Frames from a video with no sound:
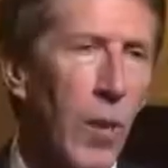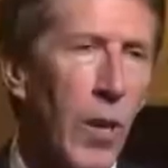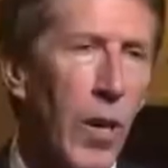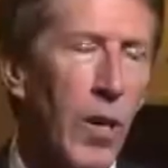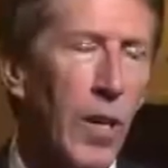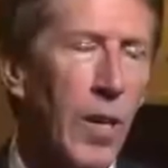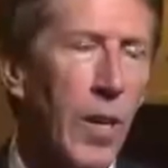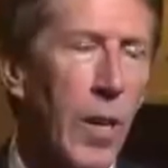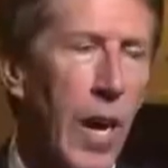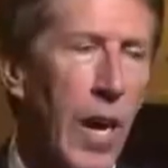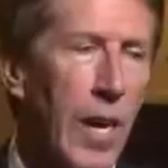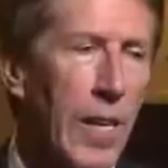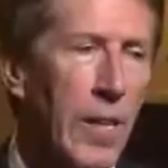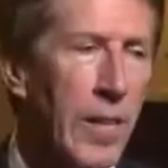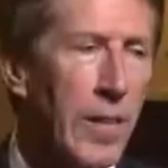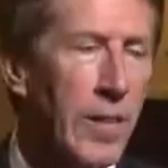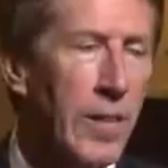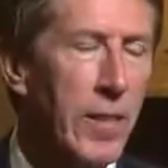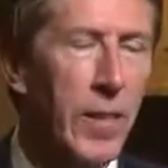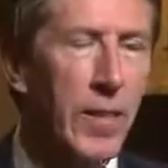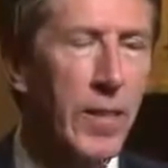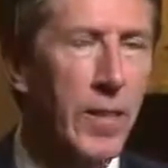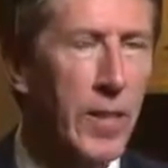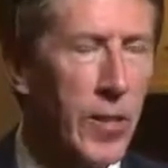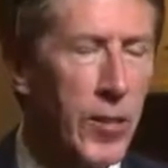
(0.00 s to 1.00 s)
Well, I
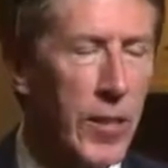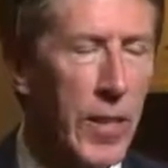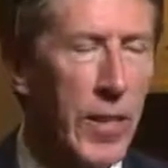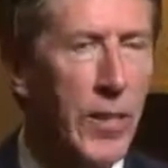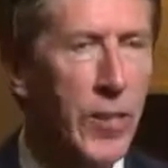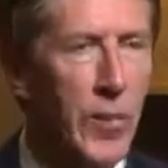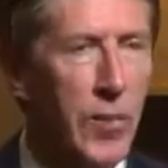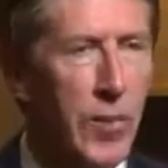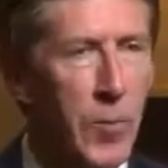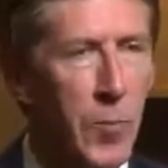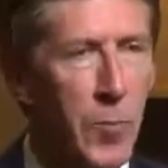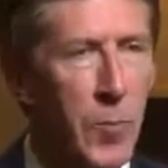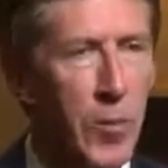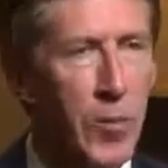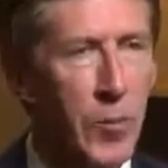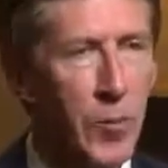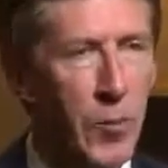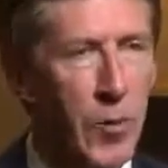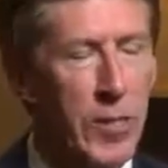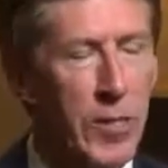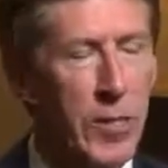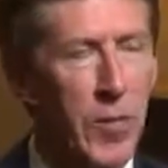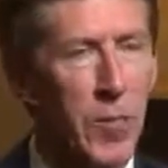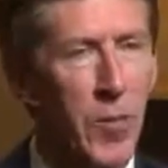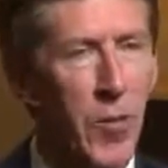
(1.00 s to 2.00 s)
think that the state should have put
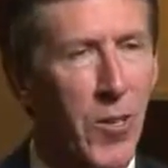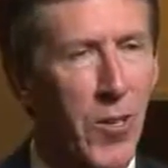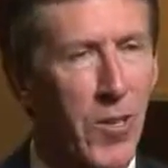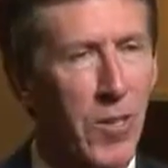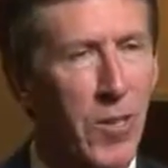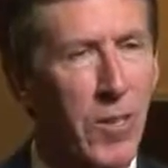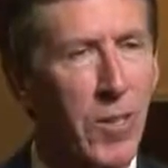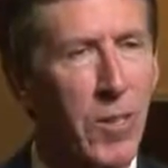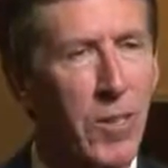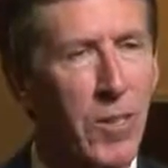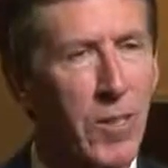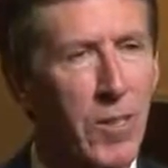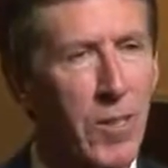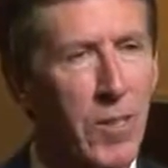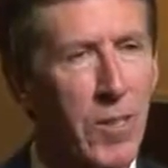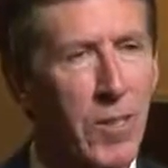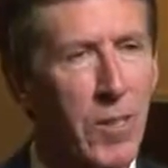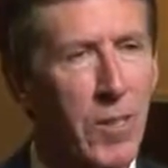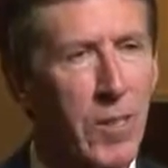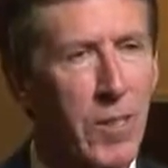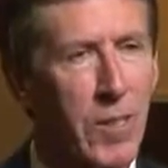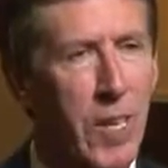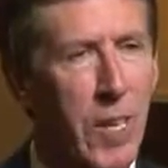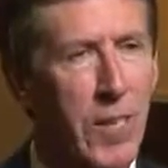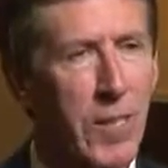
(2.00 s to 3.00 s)
Tracy Martin on.
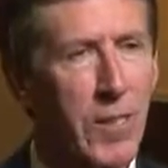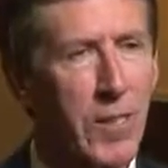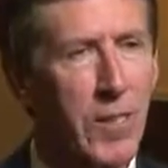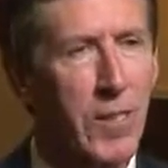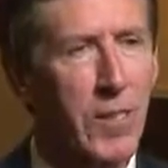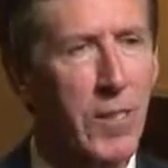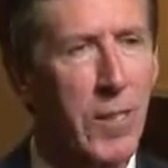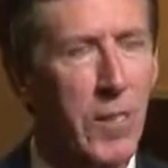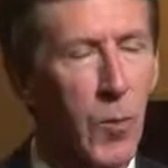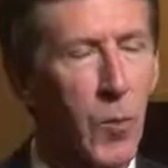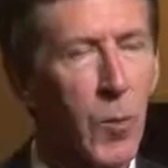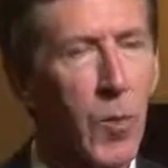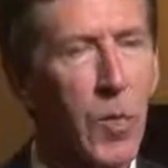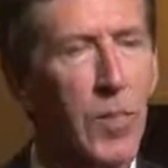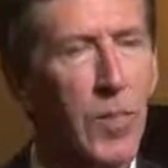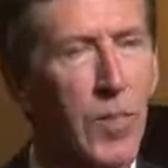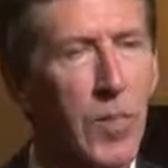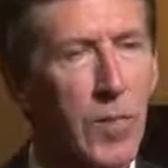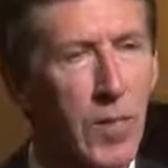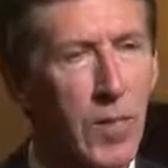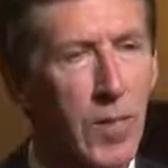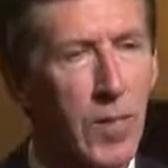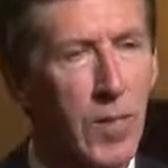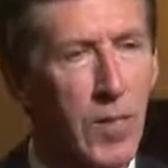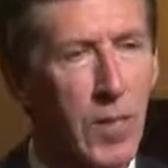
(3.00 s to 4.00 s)
That's their
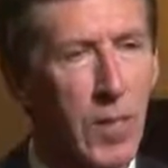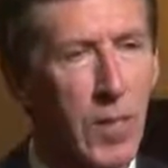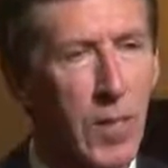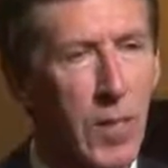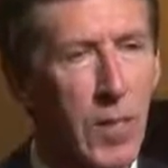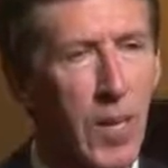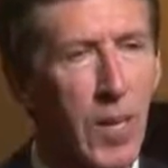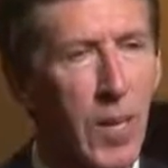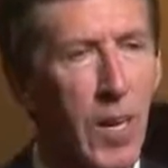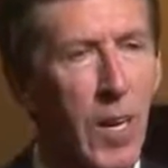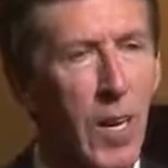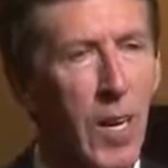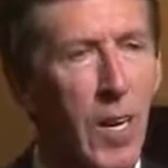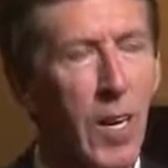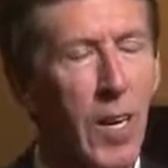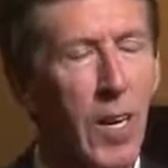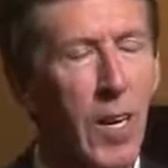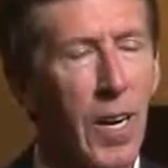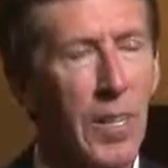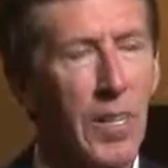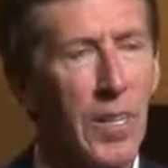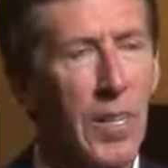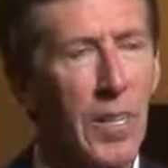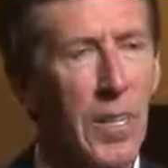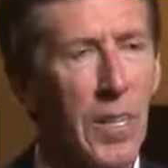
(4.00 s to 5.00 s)
witness.
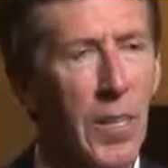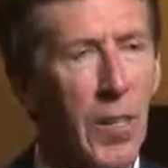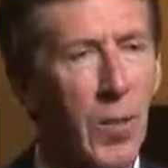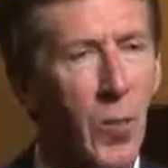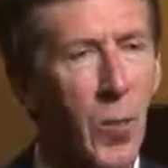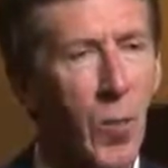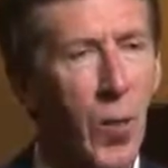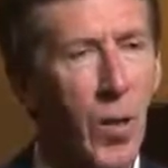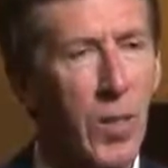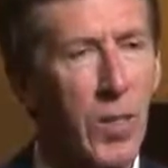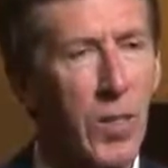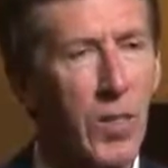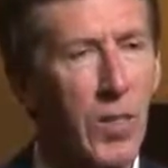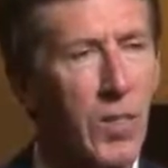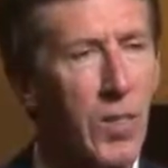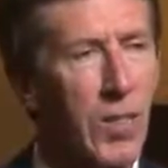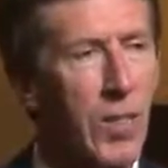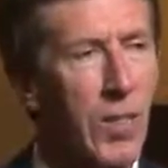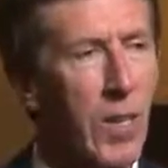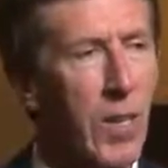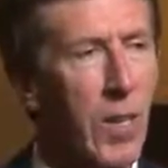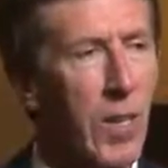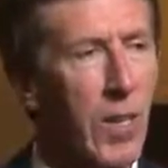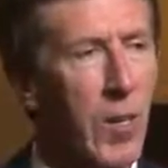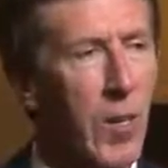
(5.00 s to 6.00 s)
I think it was
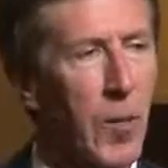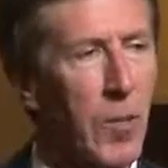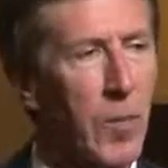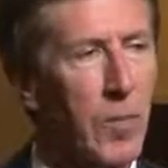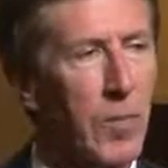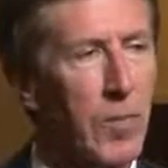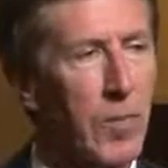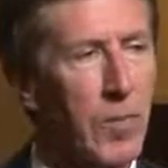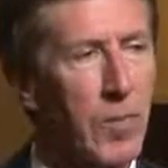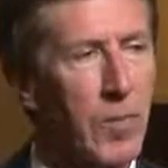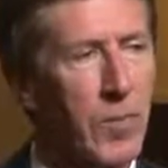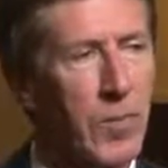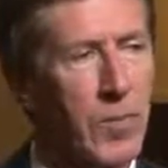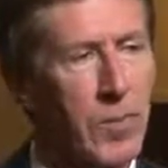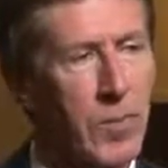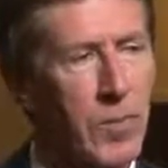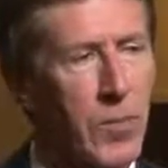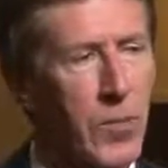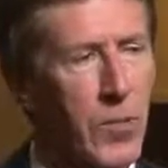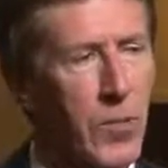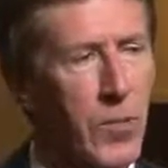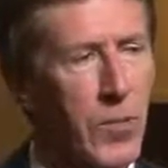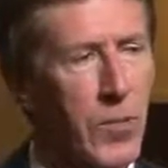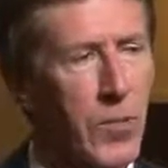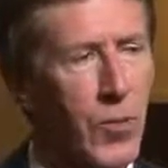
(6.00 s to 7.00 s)

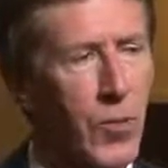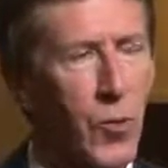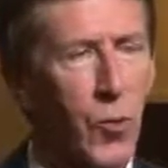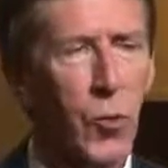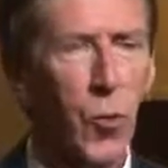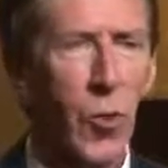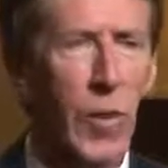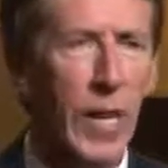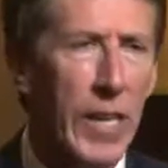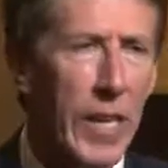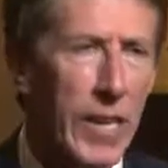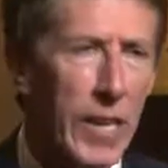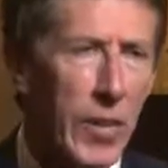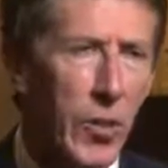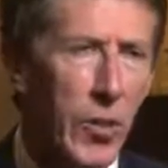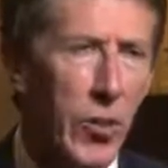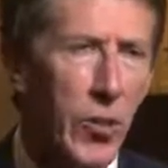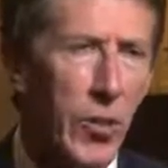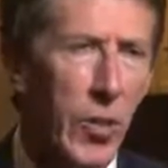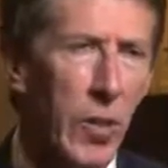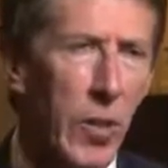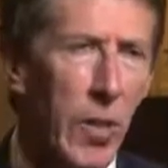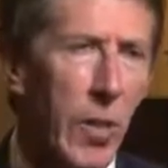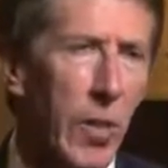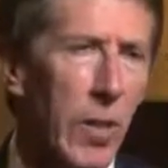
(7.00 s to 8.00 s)

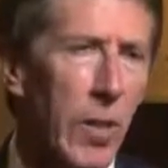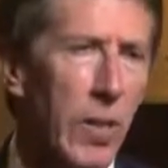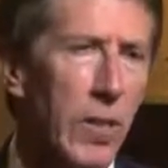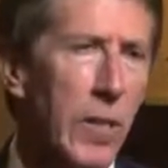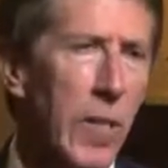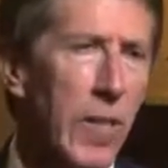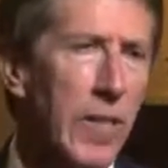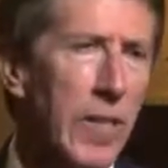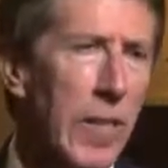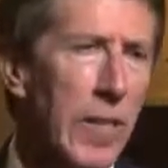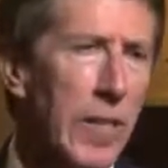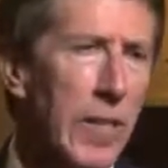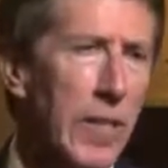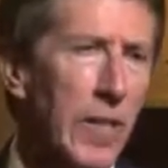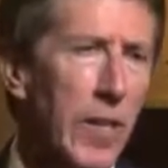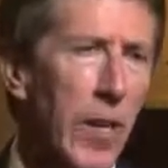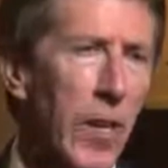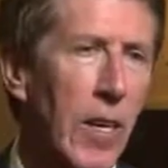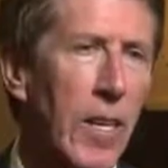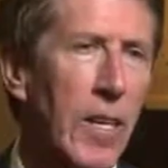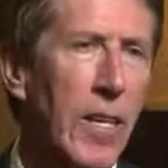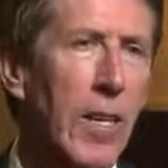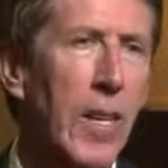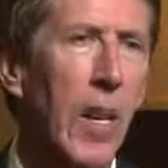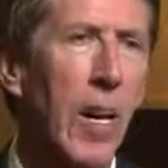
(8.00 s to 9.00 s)
strange that they
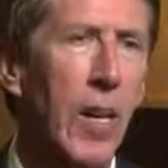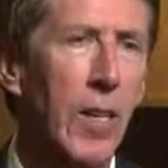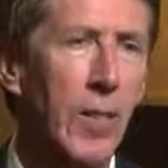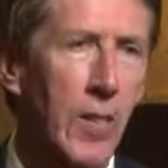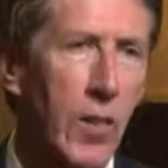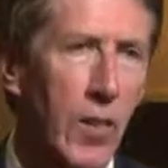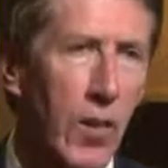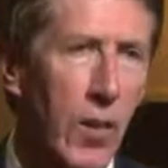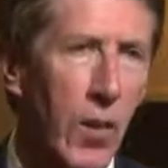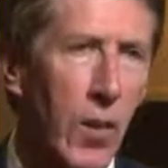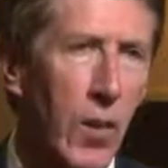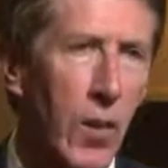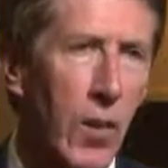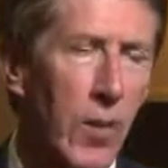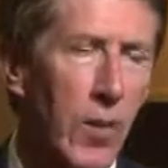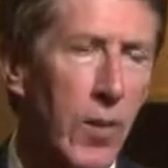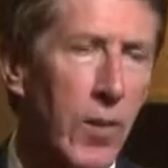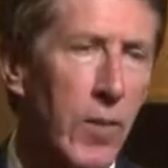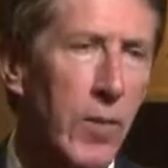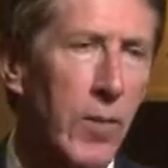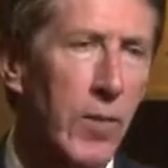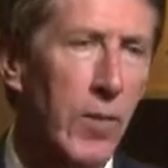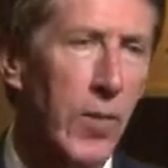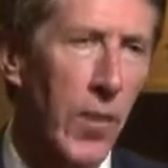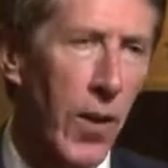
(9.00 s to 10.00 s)
decided not to call
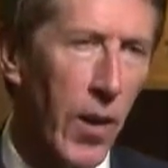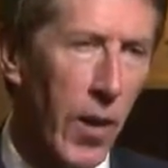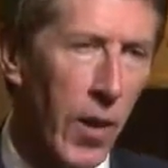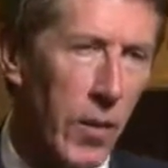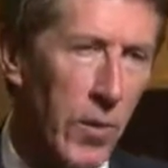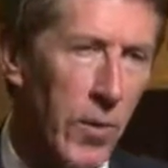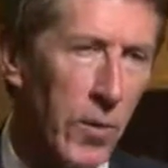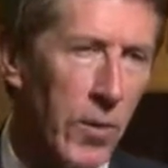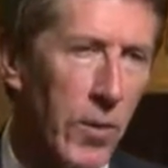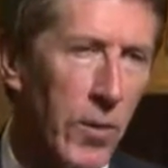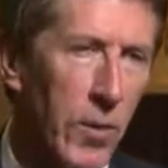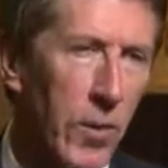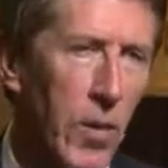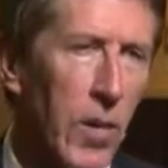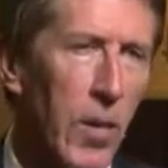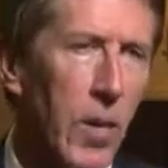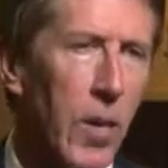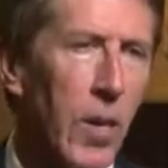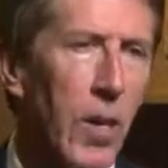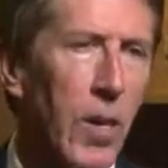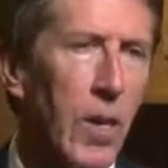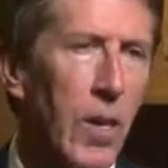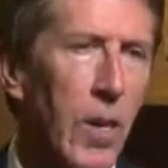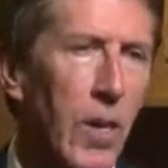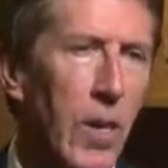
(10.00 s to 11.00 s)
the father
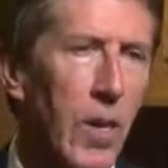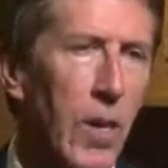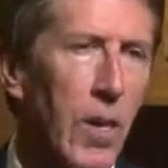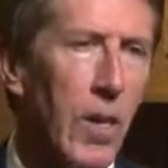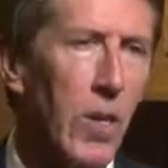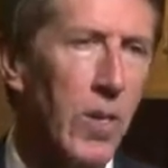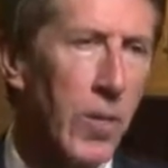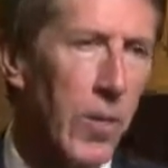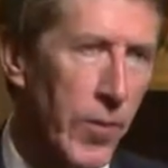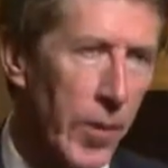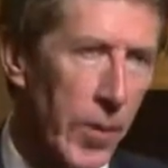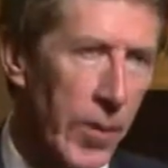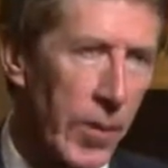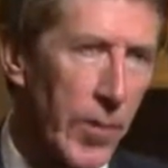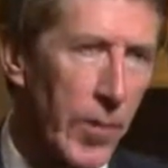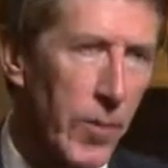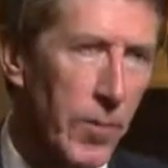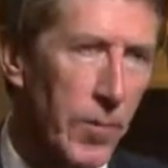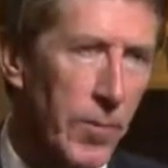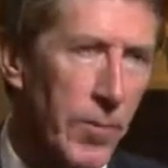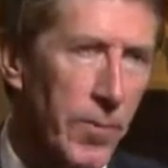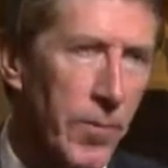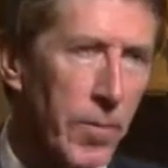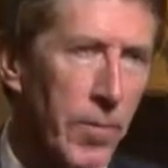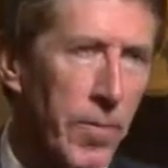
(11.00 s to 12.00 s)
of the
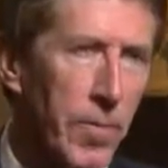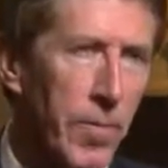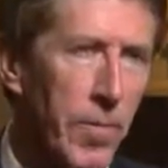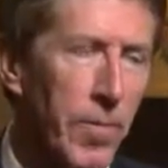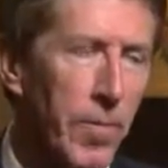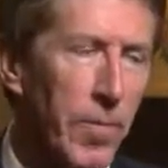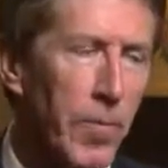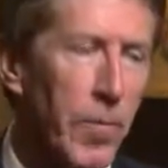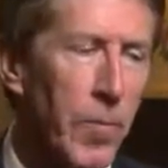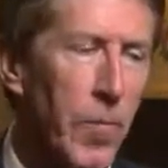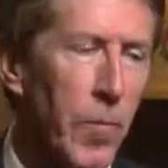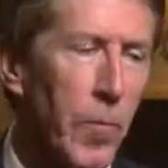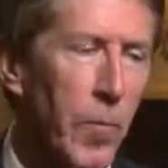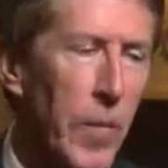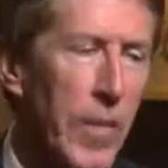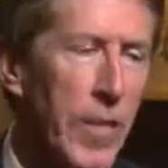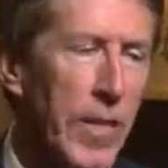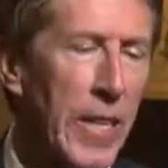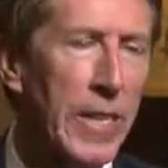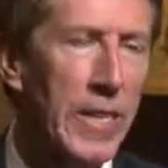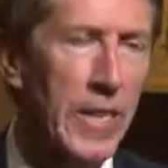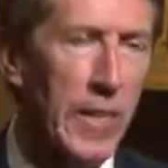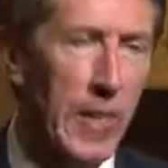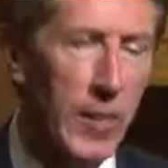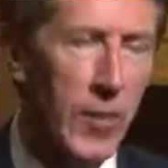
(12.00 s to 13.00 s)
victim, but
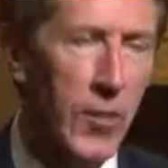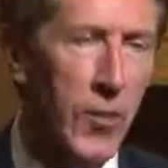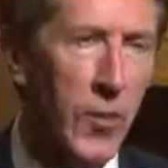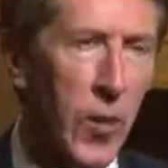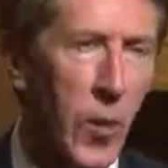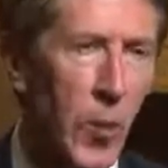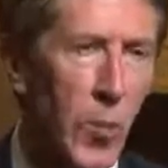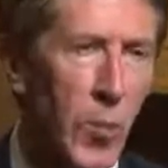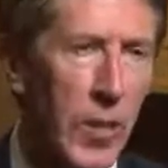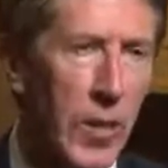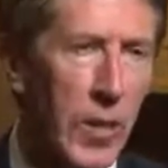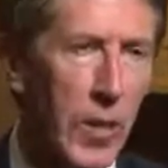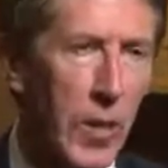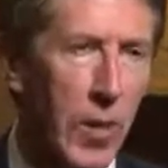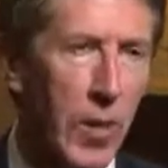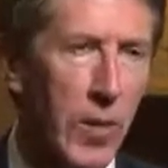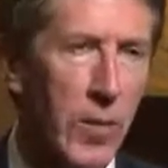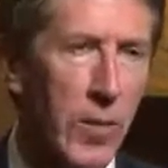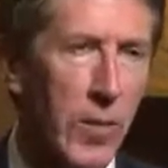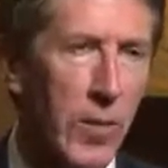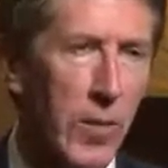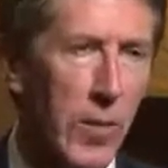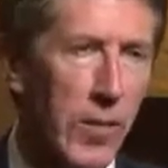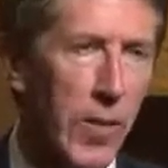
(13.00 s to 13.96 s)
they did so because of